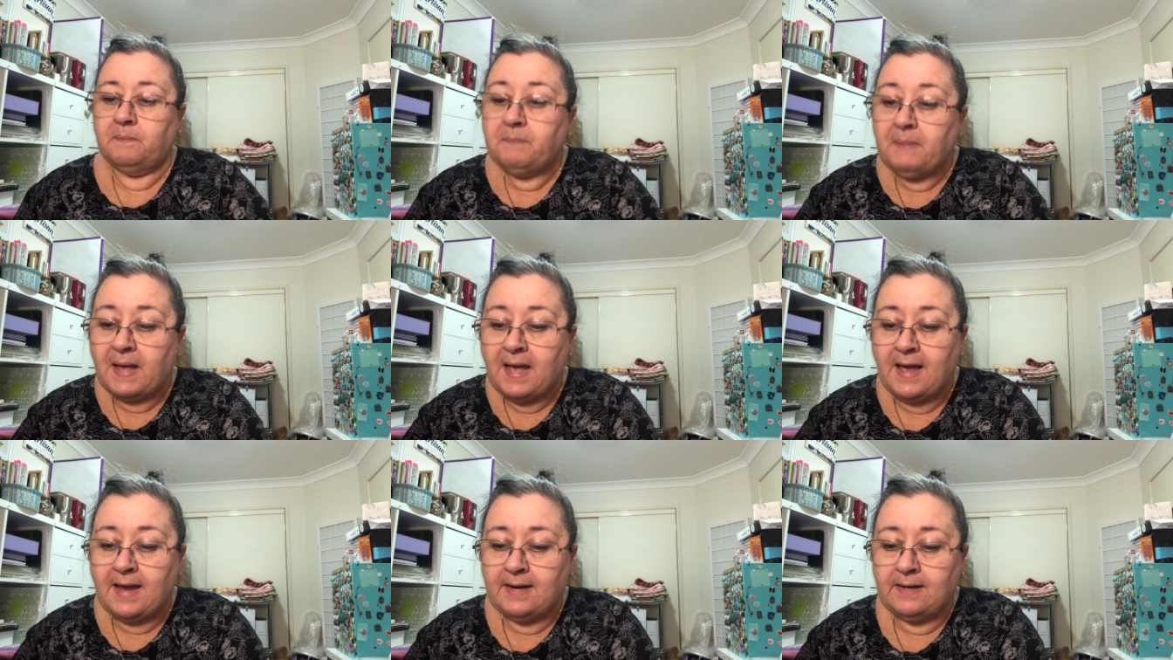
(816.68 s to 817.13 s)

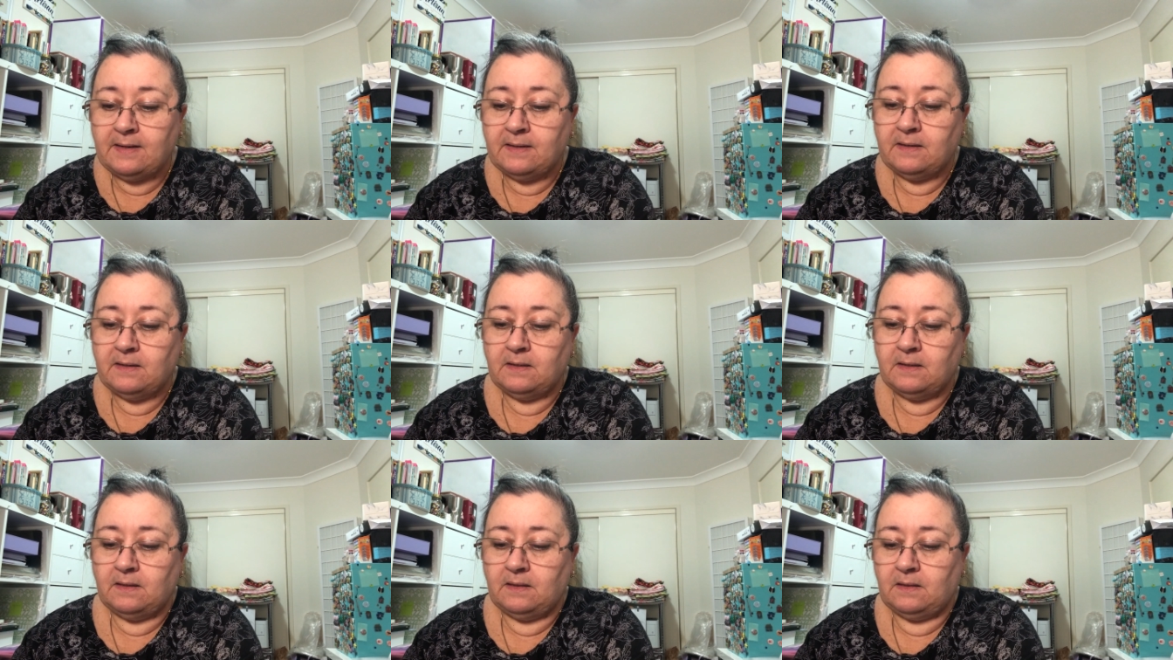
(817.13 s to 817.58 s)
But,
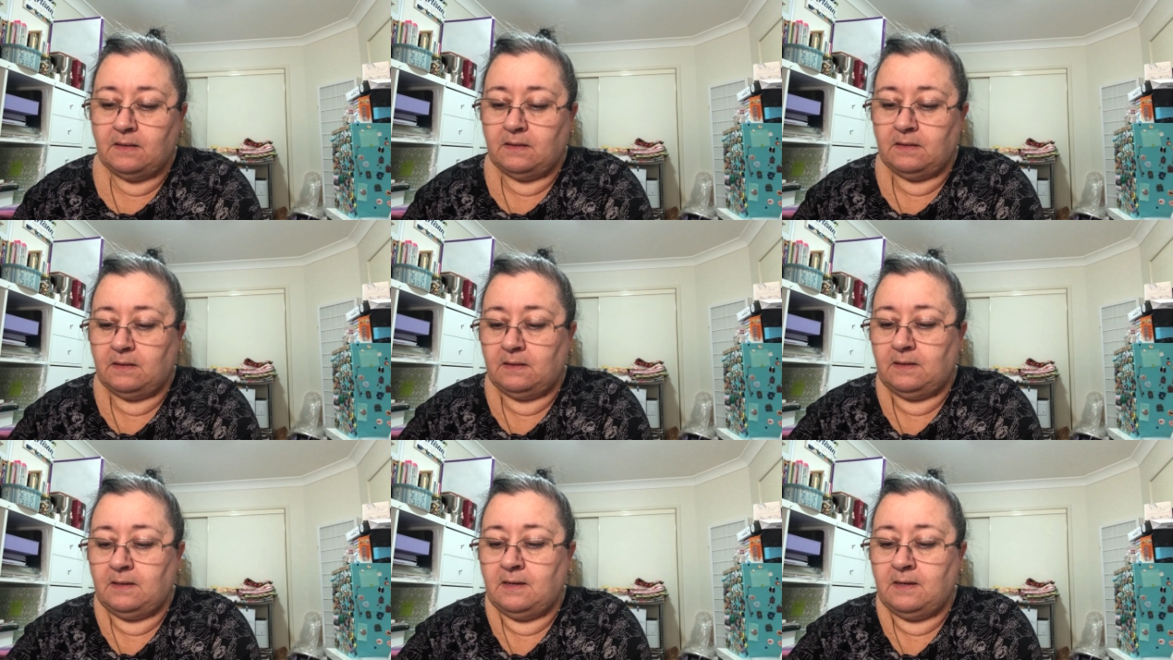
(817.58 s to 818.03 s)

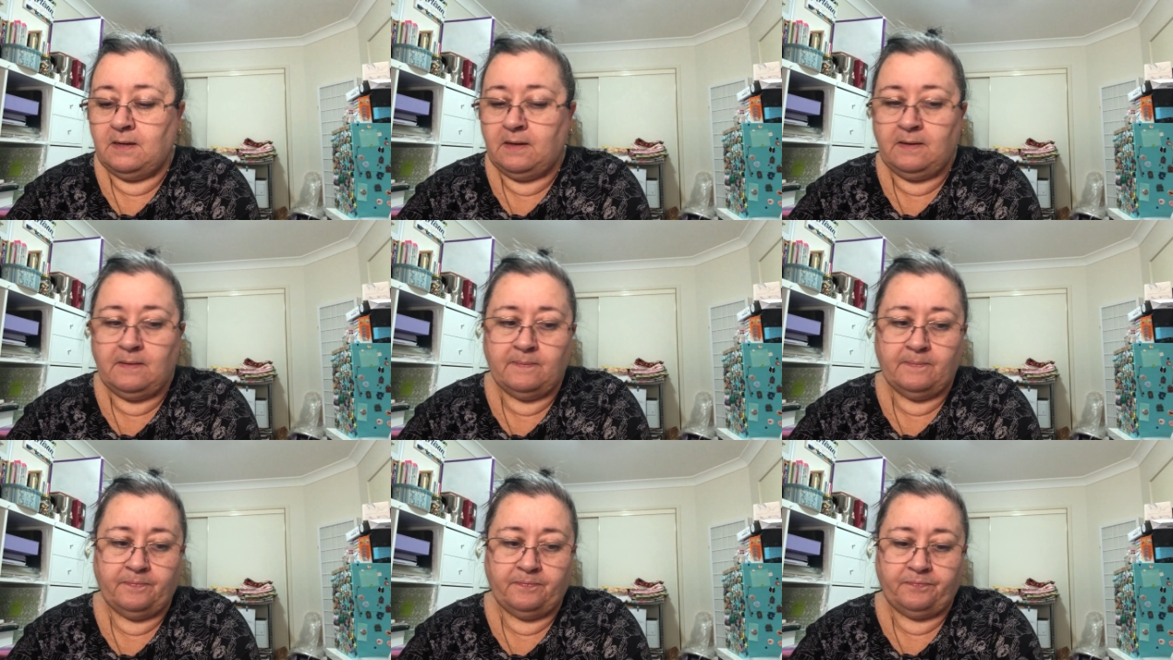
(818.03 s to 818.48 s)
you
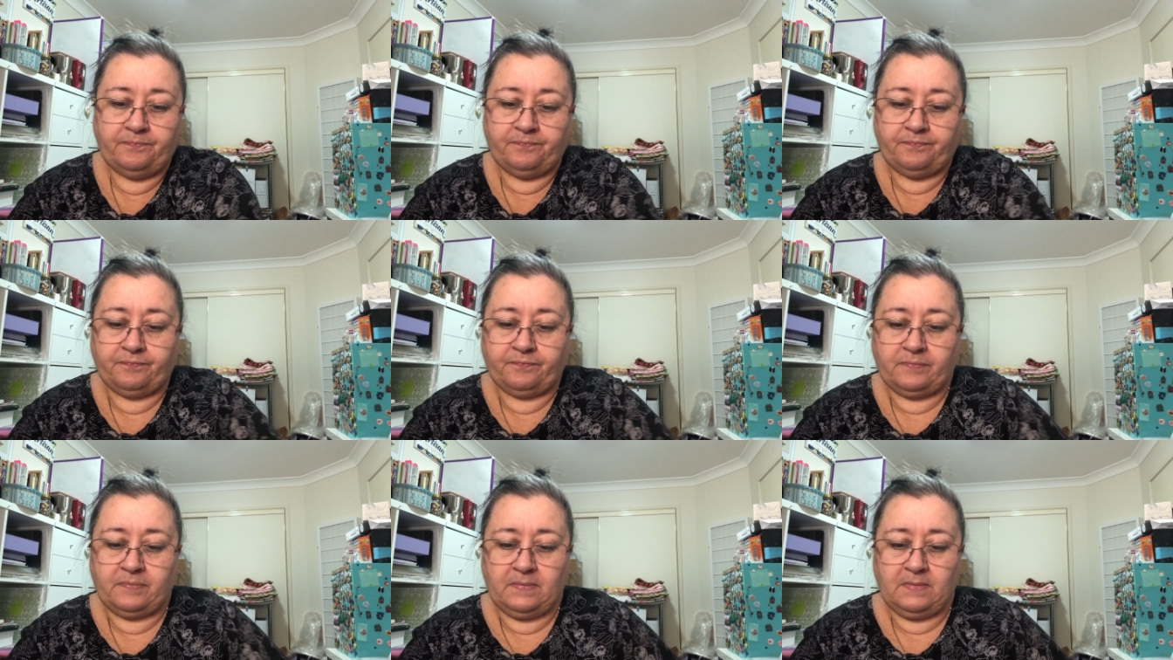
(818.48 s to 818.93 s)
know,
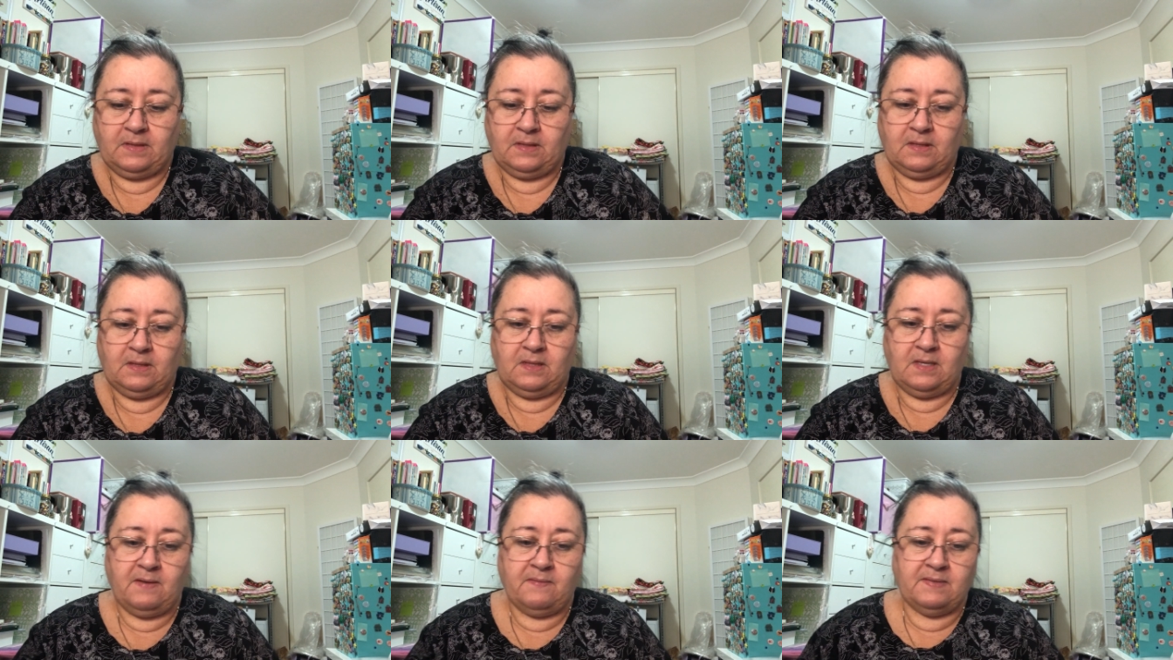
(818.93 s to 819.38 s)

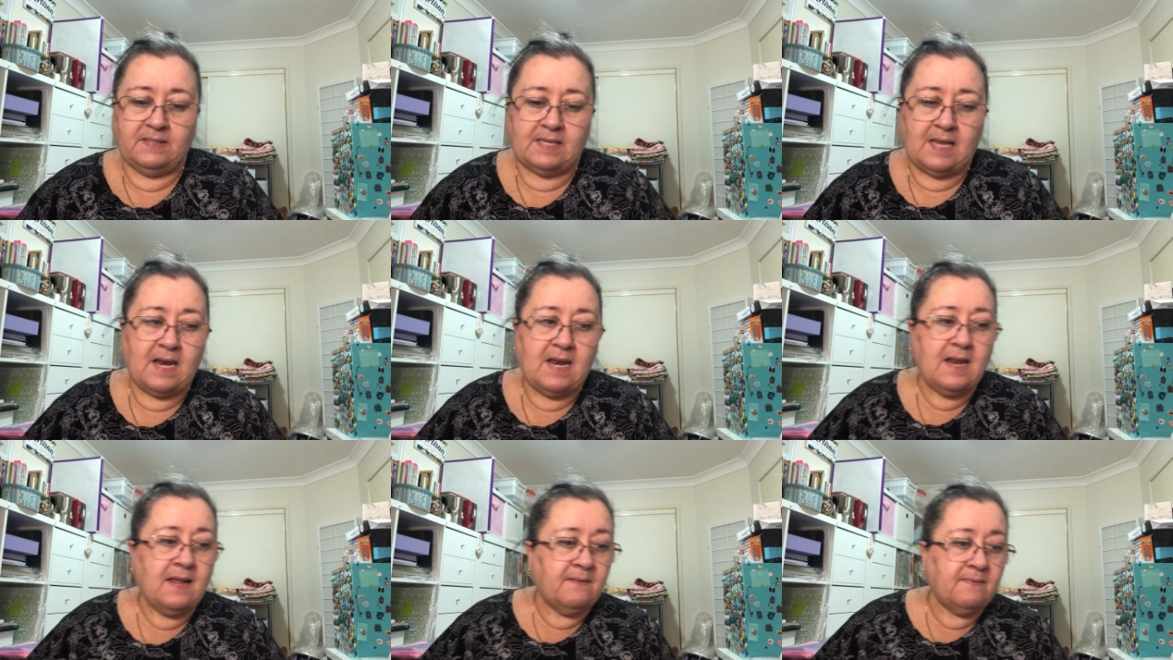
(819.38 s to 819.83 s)
never
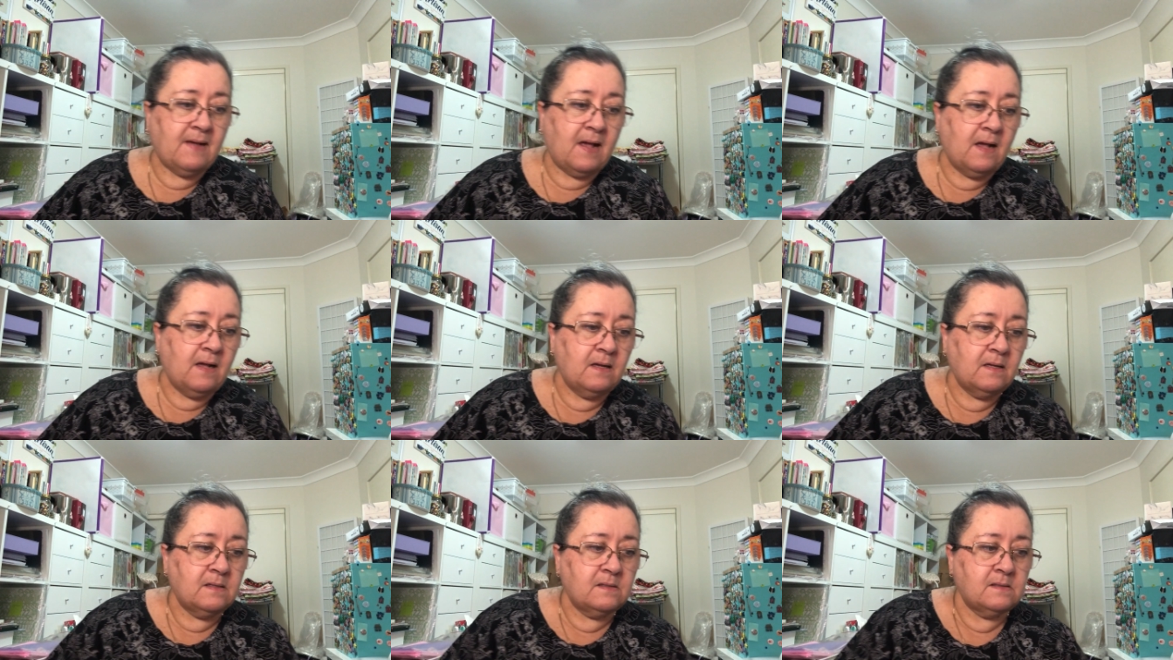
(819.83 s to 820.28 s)
say
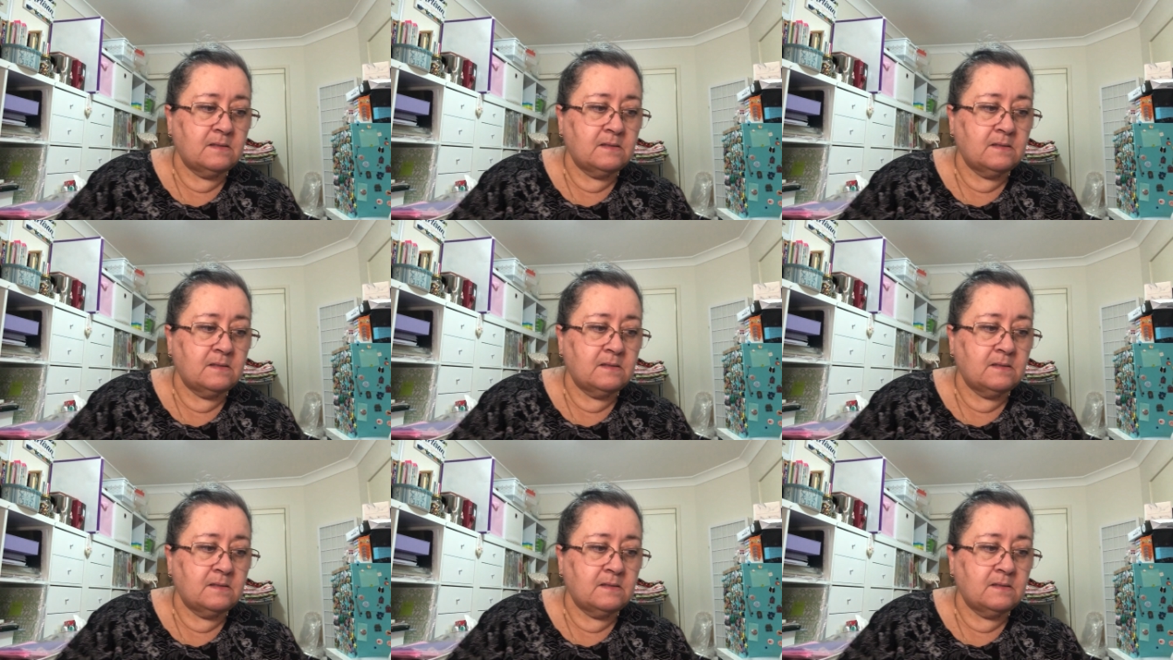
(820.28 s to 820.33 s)
never.